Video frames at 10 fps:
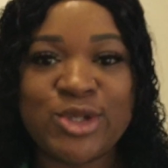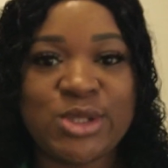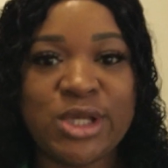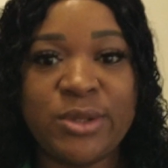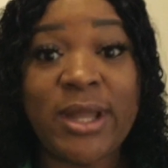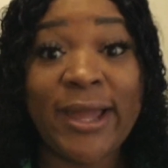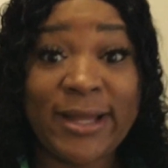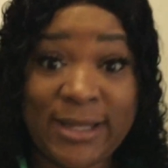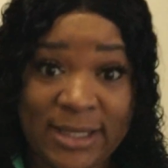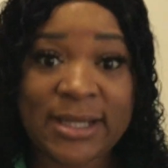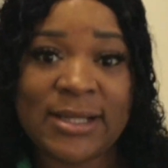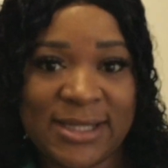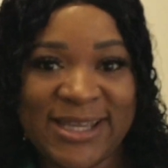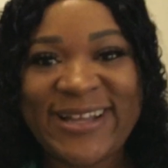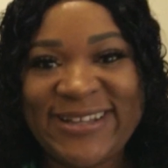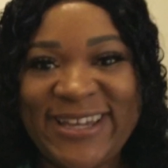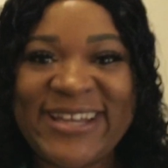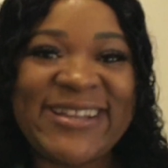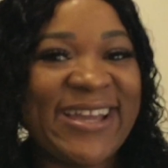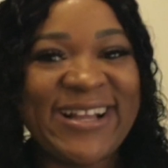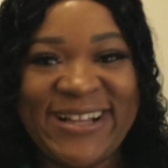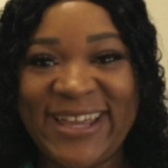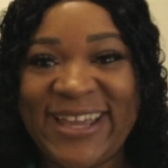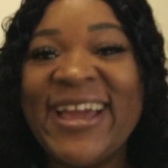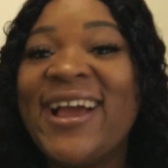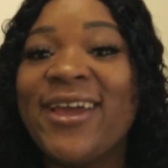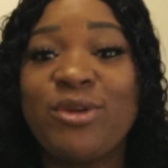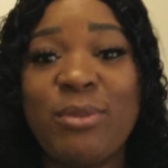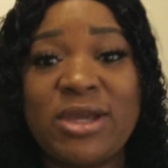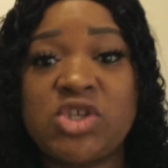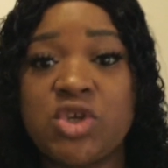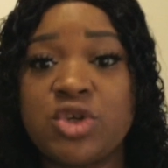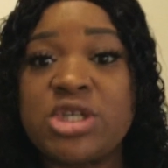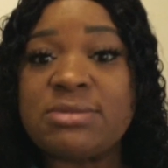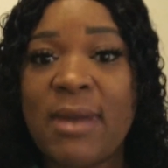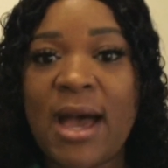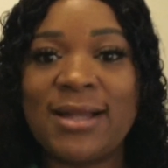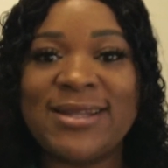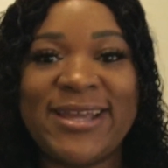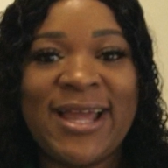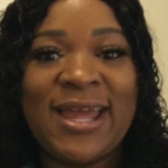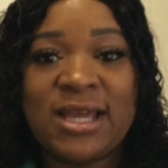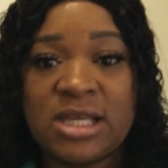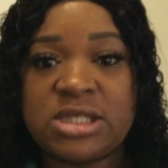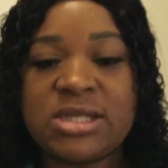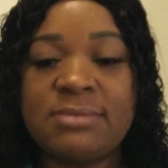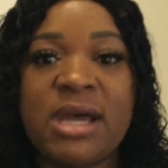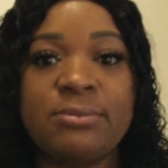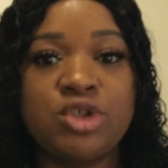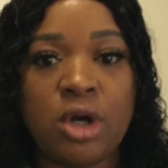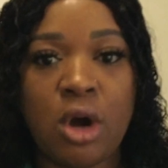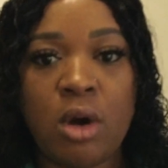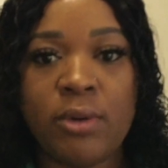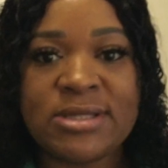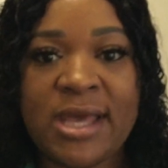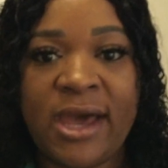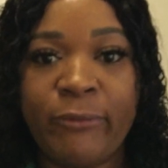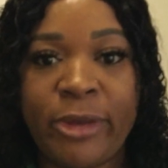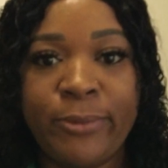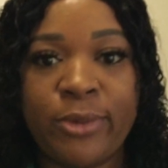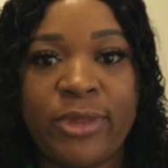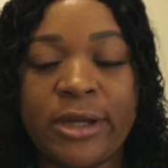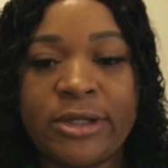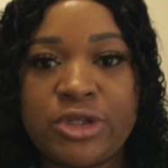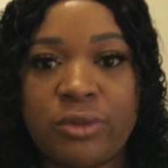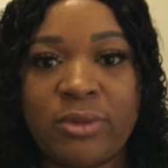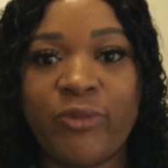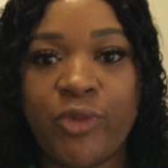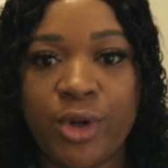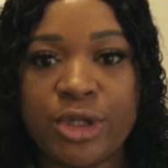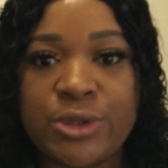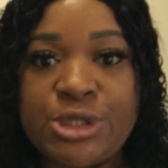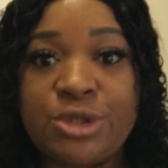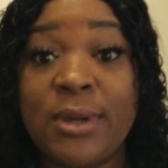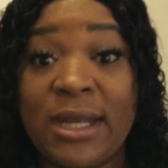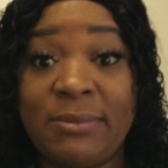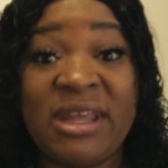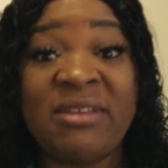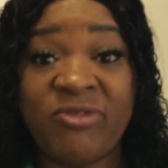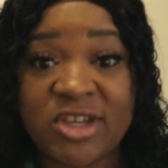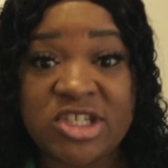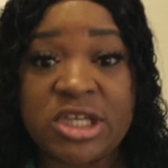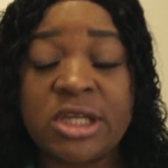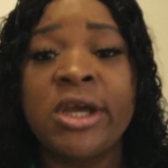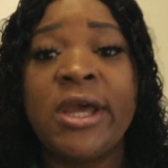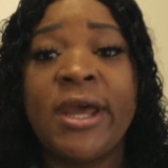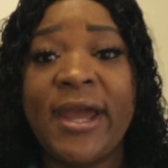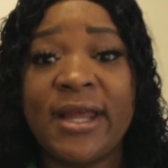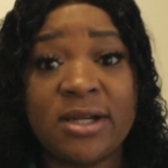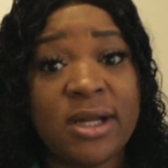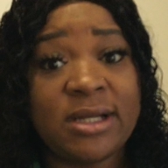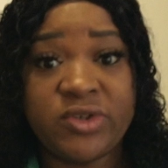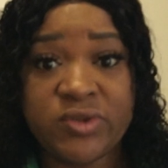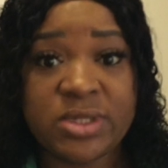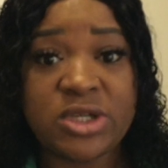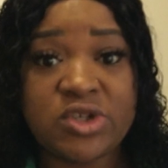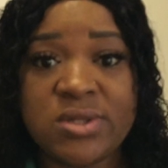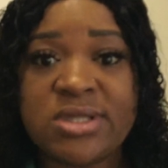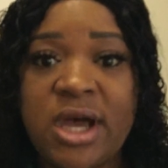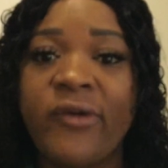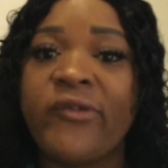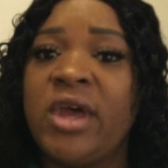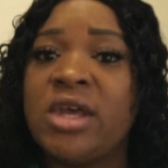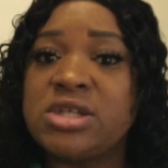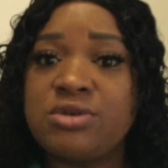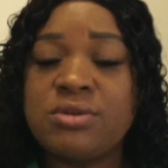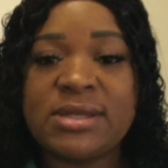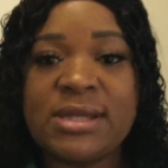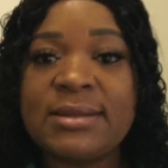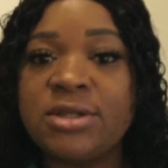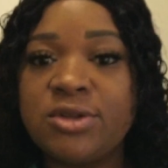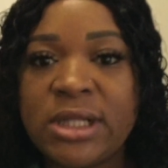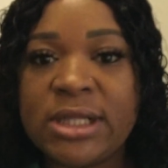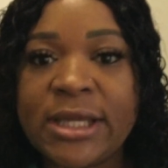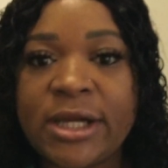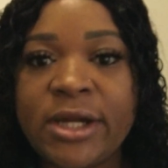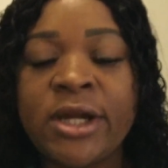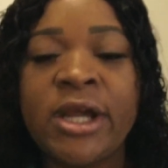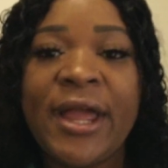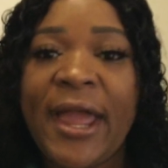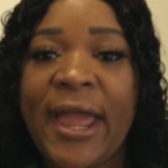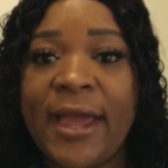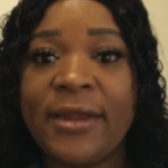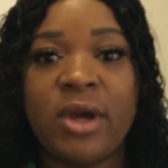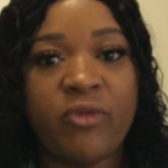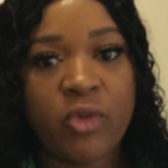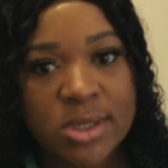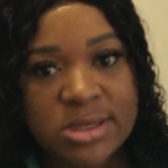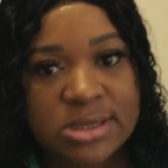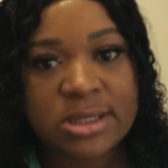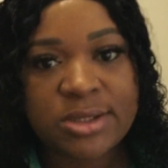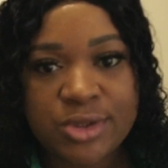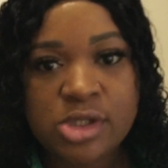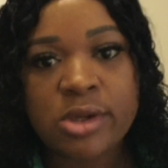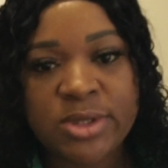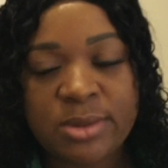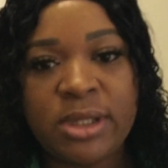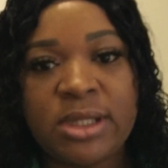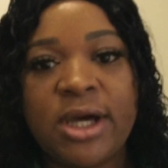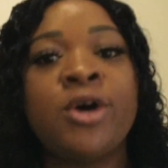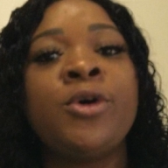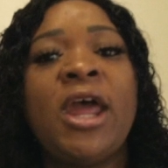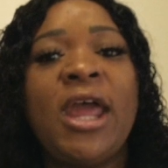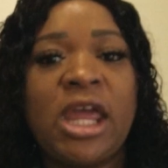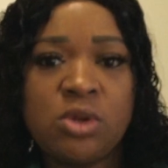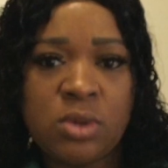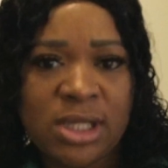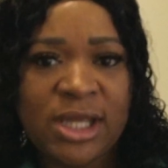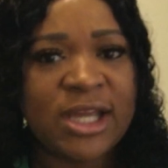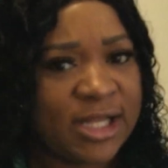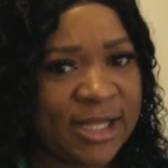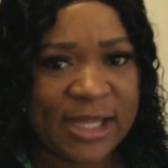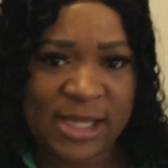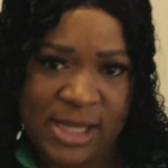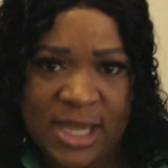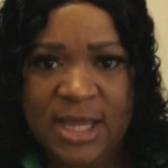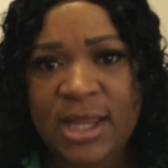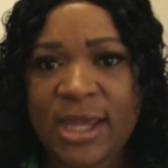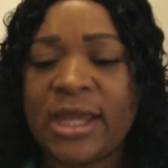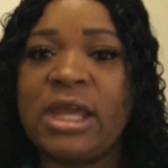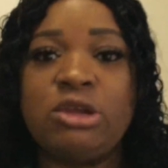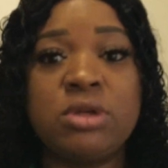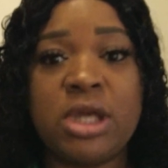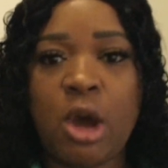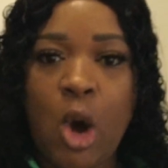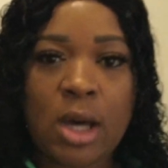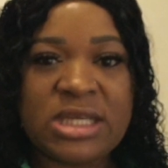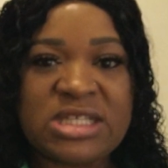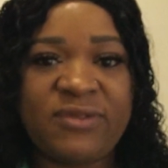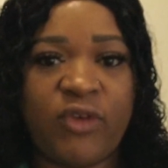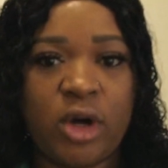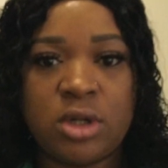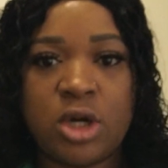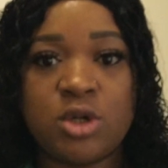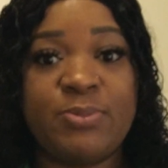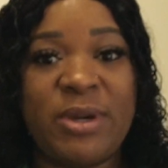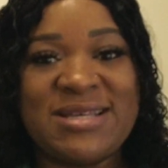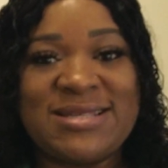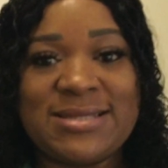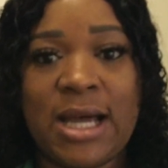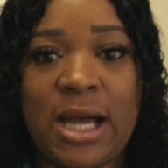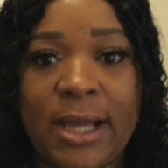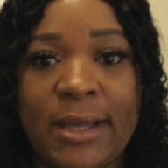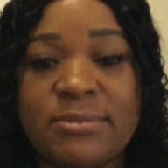So you like click, click, click, click, click. You're making sure you're smiling because sometimes you don't always have people there to do it for you. So you got to be efficient and learn how to do things yourself. So you get that little clicker, and of course it's in the description below, and you click, click, click, click, and you get all these photos, but it's time.